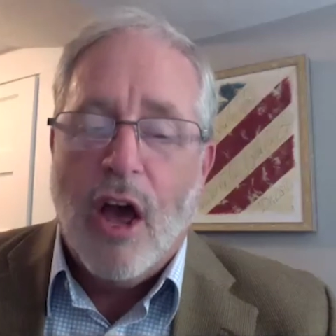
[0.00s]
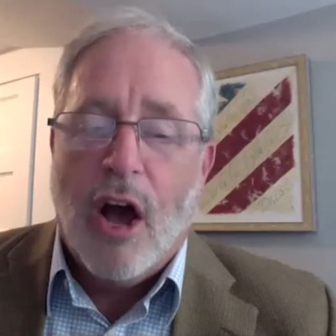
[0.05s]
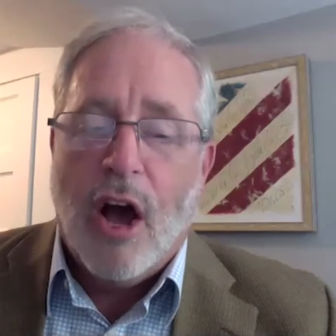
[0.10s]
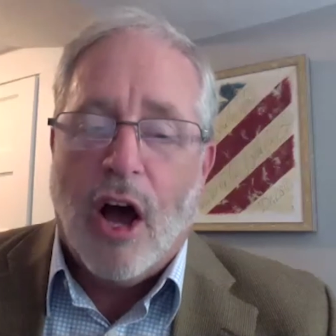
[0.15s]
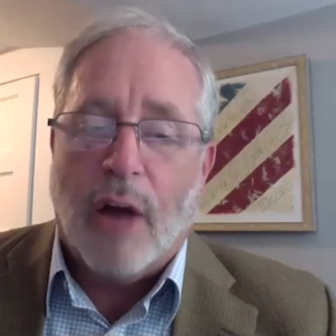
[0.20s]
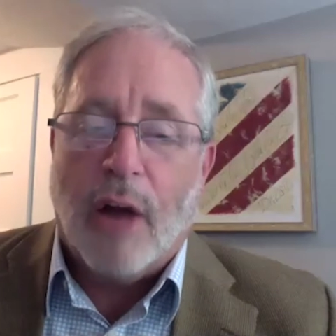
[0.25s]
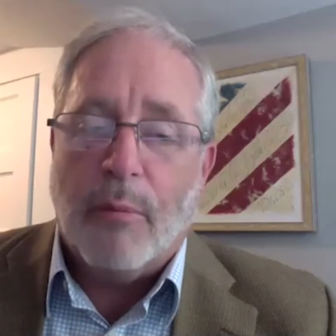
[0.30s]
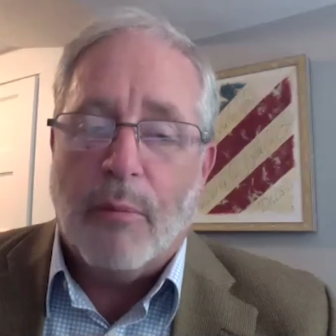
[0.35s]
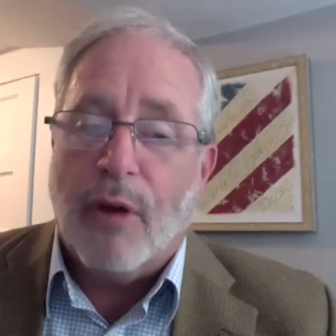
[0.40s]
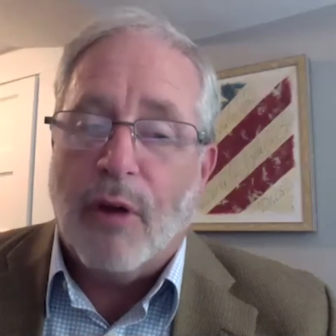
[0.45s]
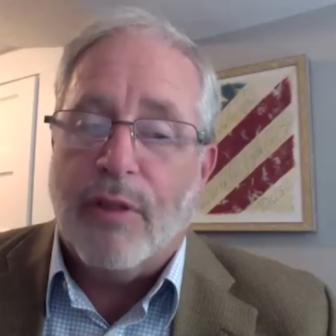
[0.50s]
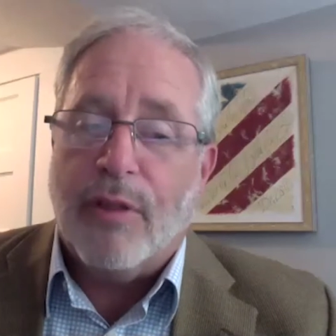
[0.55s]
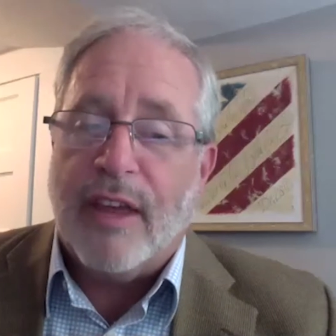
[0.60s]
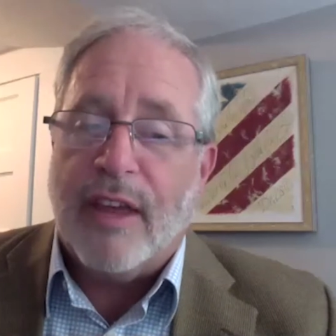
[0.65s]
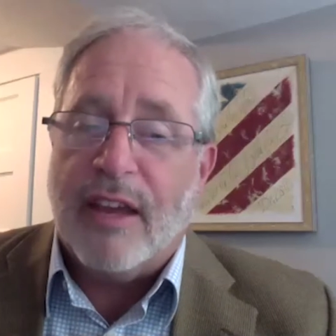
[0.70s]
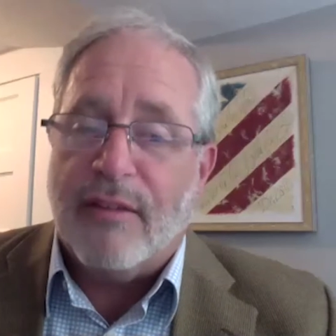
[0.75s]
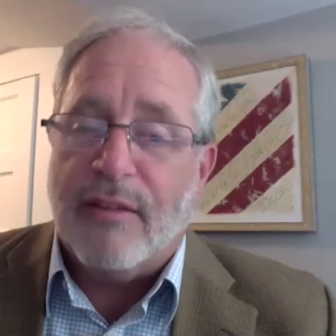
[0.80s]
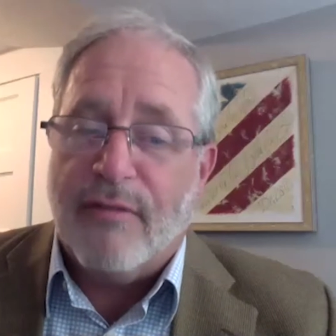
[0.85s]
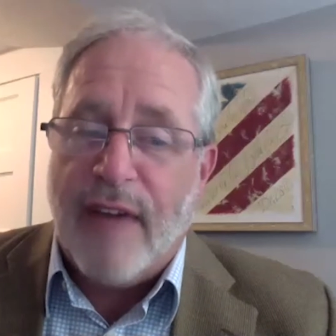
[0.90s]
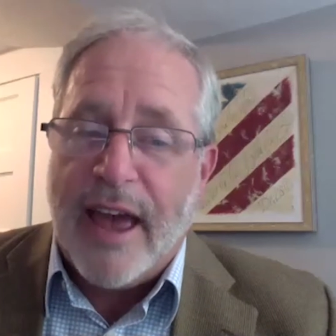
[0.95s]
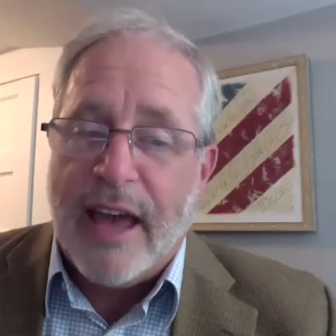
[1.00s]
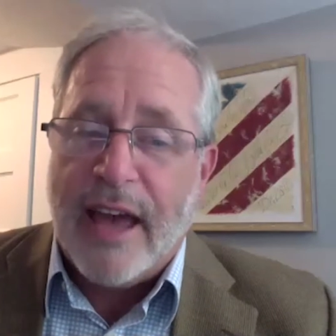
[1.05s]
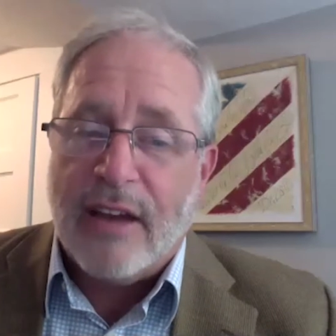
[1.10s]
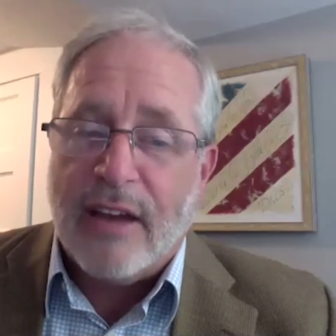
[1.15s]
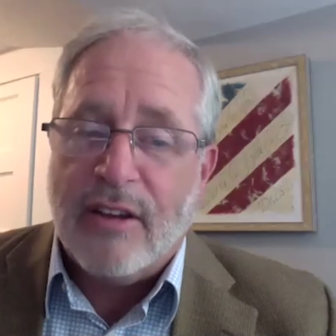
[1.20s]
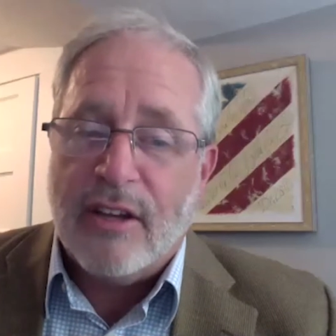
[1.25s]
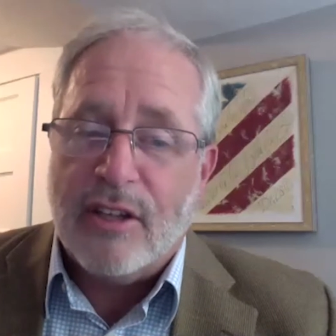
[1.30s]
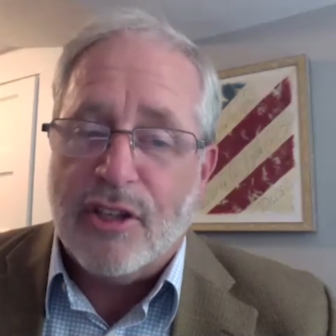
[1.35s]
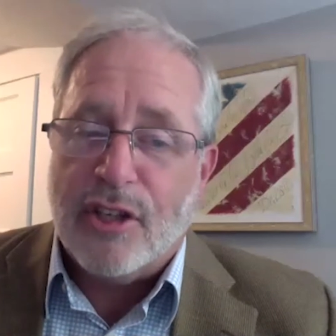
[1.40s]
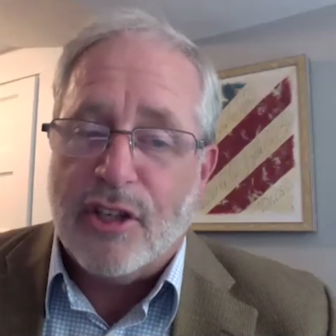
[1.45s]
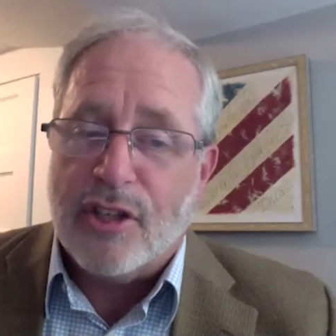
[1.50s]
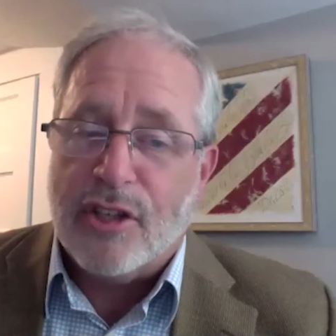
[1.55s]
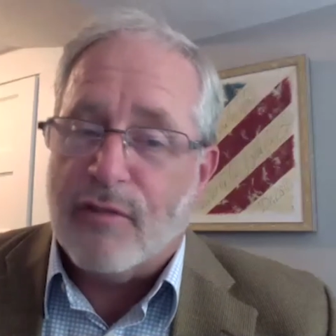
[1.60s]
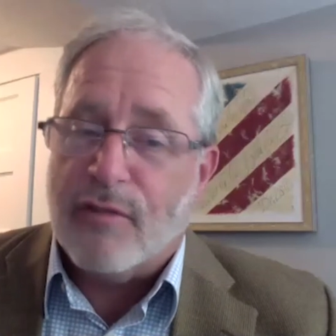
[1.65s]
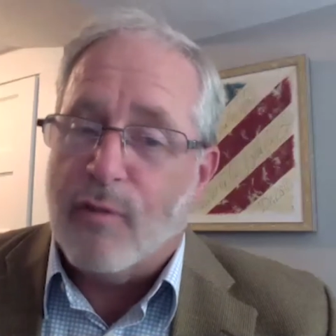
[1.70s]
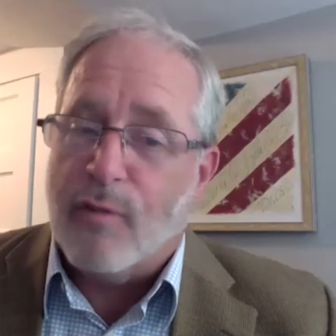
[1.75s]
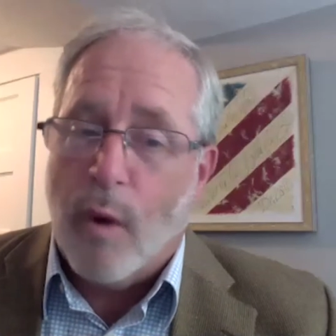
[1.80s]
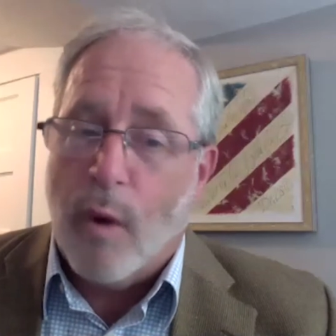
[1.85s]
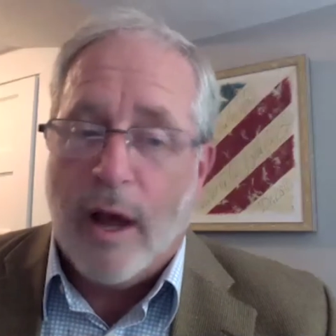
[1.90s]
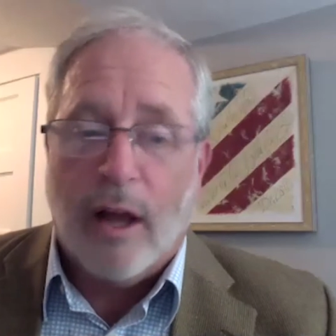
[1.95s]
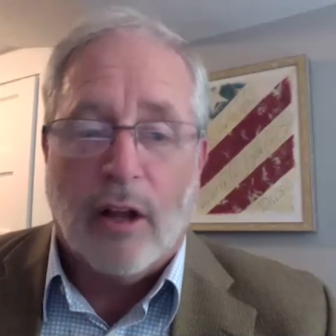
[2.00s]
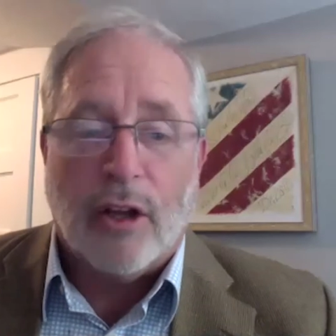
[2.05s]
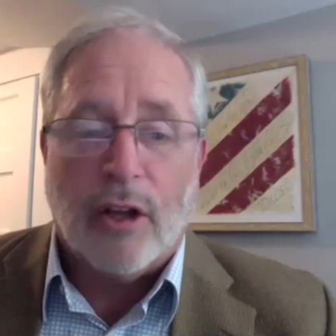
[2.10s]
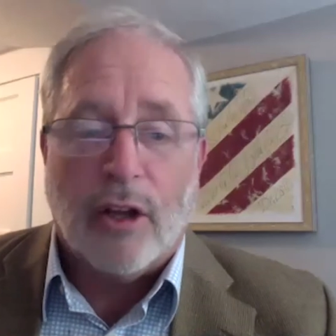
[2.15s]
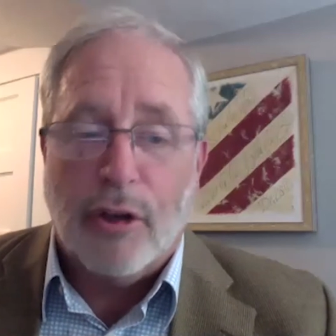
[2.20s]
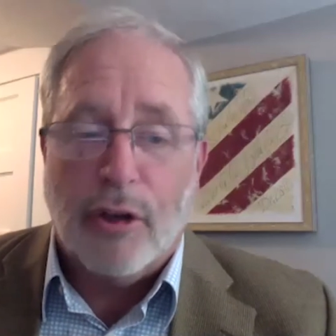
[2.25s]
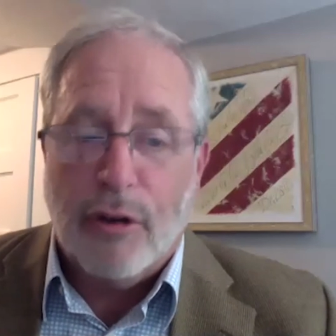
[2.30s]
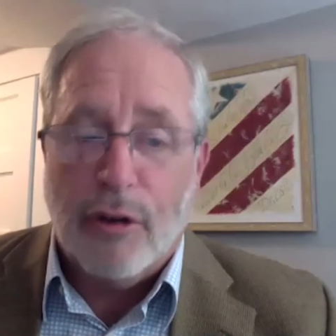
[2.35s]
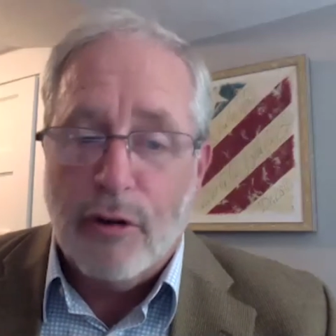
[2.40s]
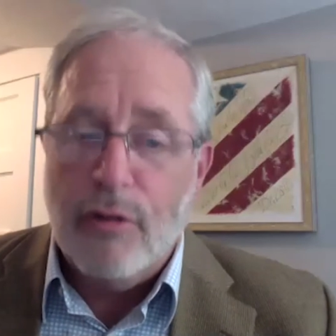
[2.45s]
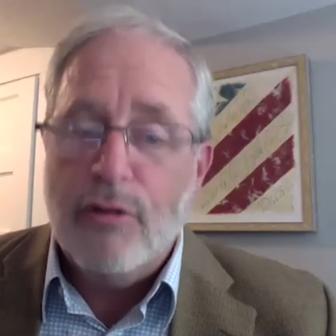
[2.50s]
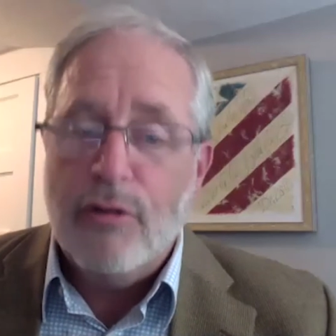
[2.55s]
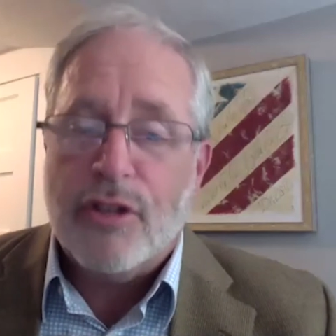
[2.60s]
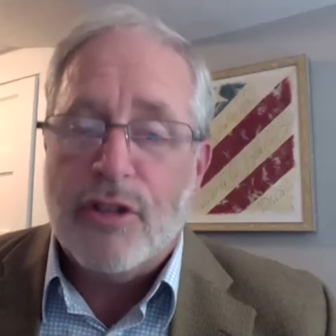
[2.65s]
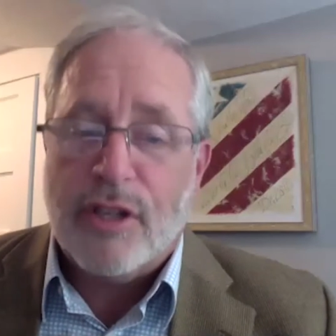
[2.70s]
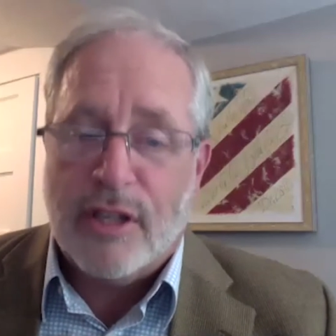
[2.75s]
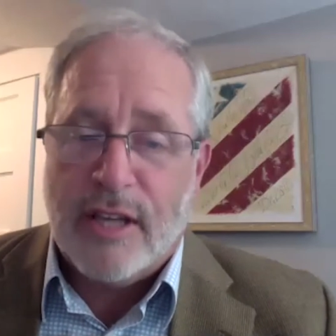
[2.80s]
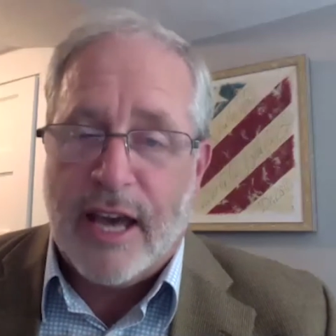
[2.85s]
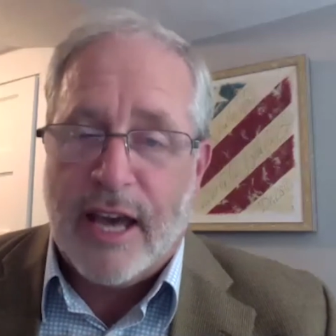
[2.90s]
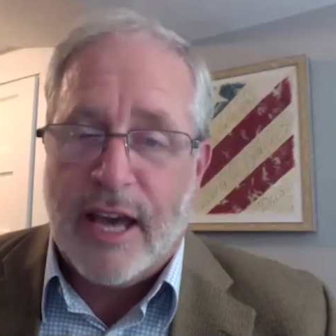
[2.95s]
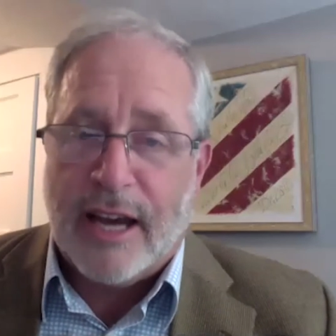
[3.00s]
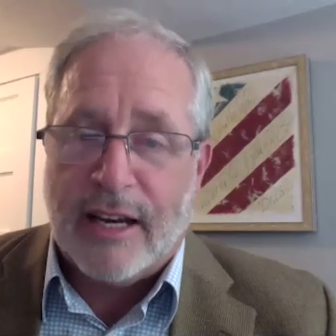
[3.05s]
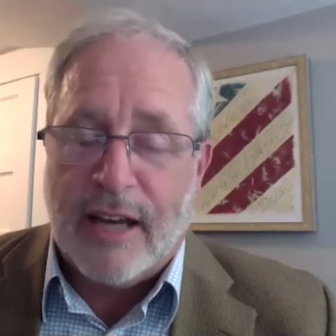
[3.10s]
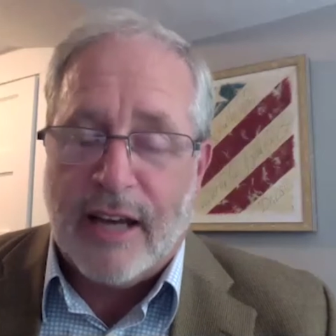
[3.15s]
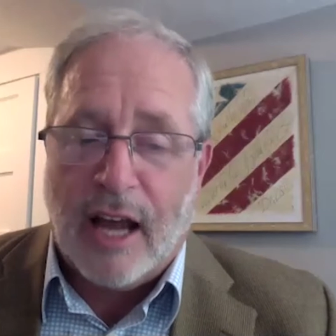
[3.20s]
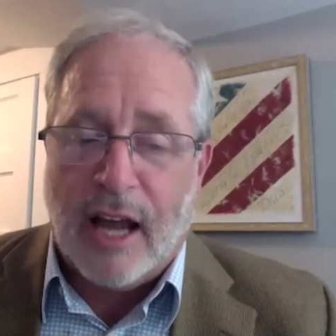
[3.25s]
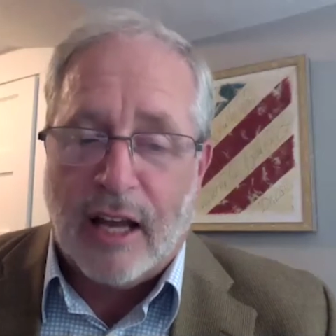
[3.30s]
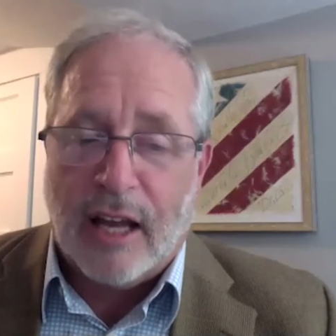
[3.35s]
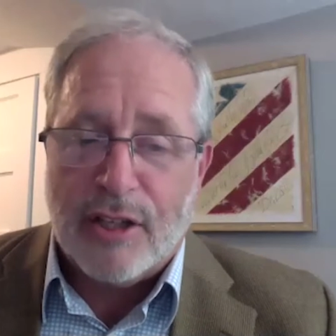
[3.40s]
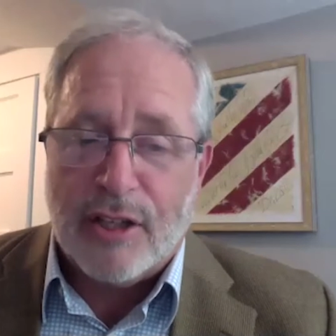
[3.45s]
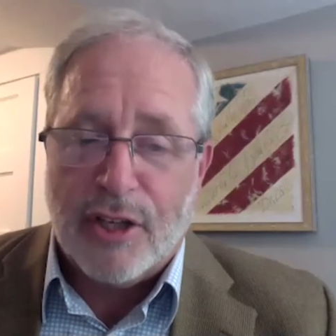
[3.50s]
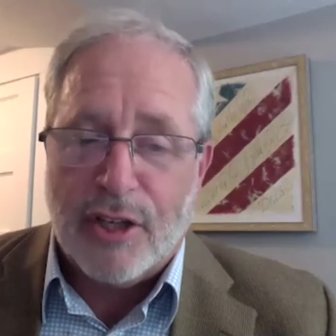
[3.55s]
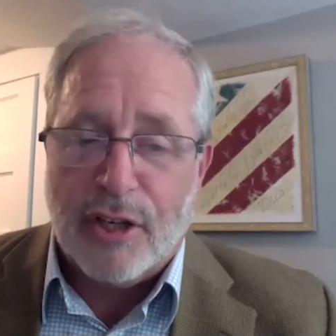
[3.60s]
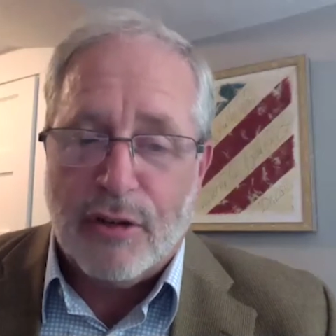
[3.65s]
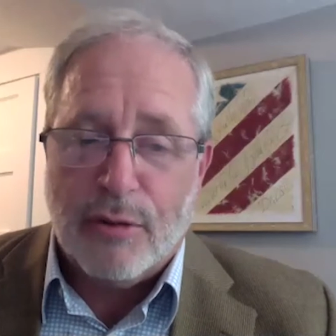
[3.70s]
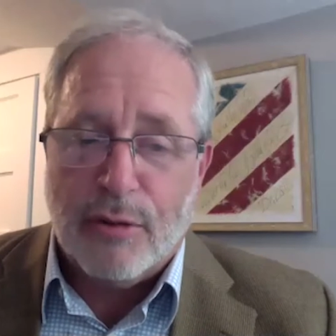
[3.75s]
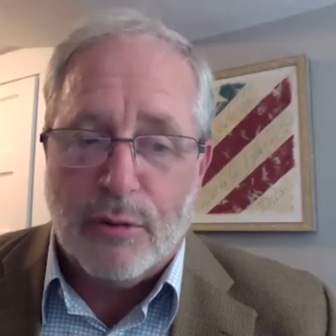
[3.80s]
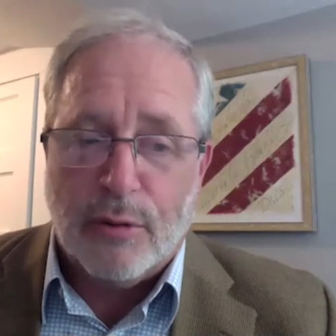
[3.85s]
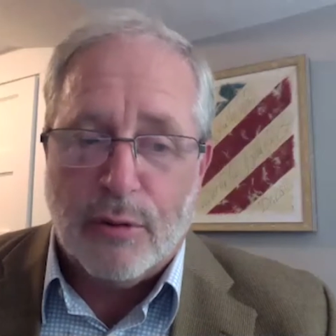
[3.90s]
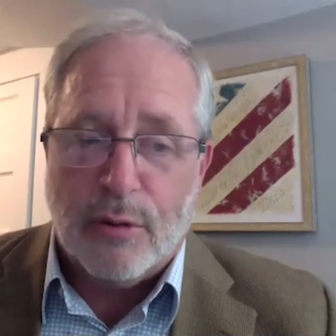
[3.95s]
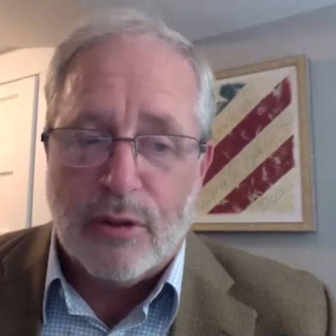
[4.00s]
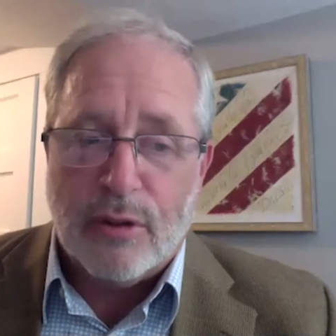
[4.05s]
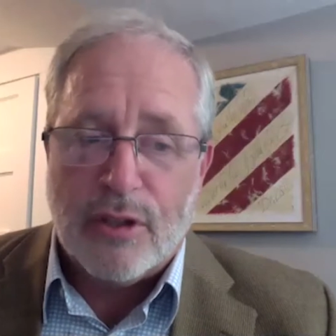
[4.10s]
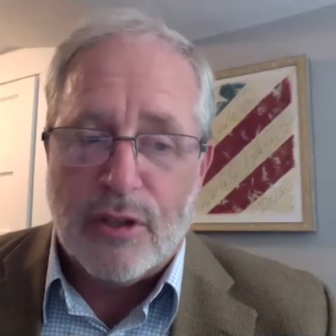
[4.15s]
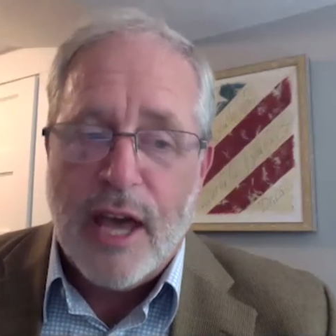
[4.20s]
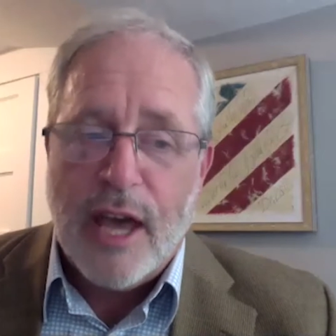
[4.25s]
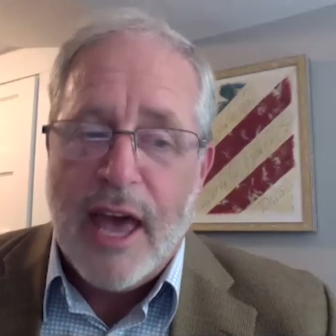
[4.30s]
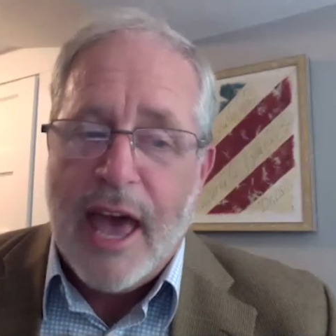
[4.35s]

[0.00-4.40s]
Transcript: on both the advantages of well-used technology tools